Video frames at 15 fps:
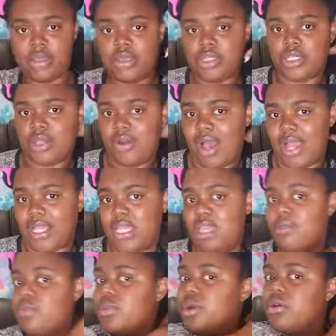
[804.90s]
So I
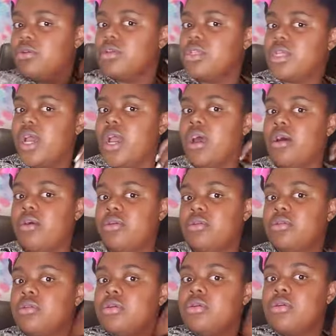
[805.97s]
keep those
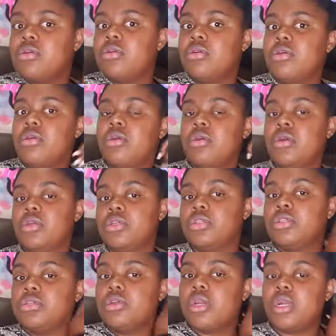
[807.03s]
styles
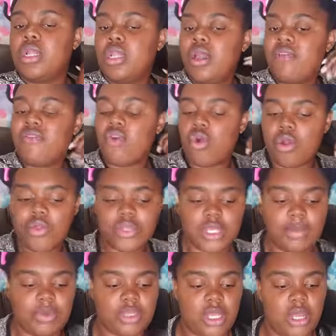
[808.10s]
strictly for the
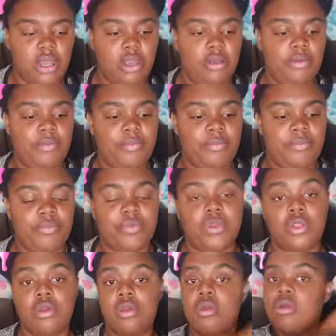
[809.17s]
summertime.
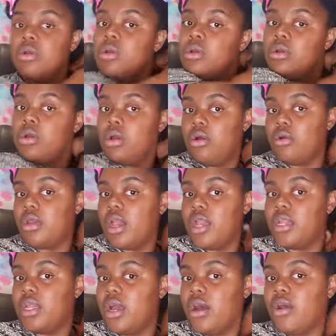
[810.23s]
Okay,
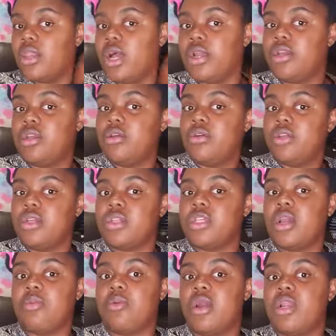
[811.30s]
now all I do is just
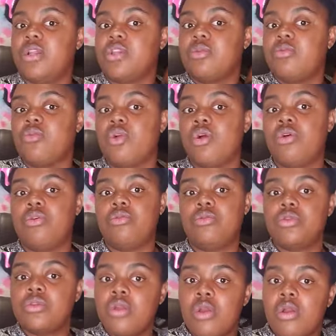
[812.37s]
separate in some rows.
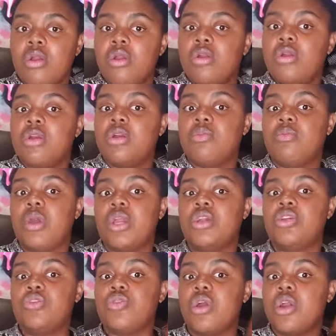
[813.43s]
Make
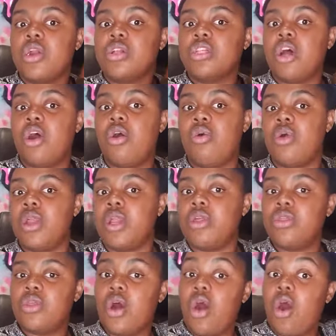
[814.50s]
sure the hair is all
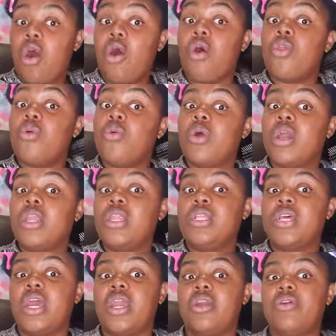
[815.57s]
the way
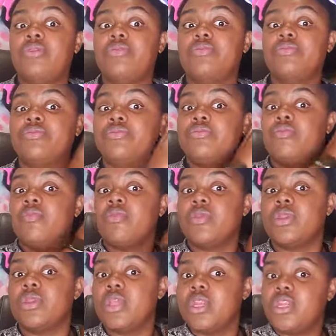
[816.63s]
detangled.
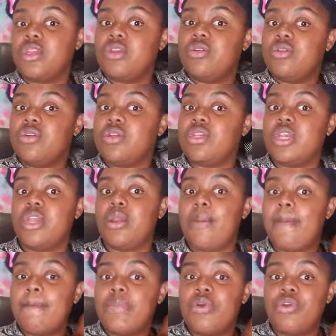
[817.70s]
And as you can see,
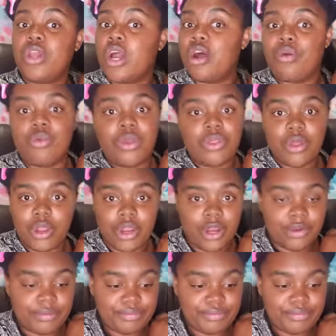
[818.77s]
booyah, we there.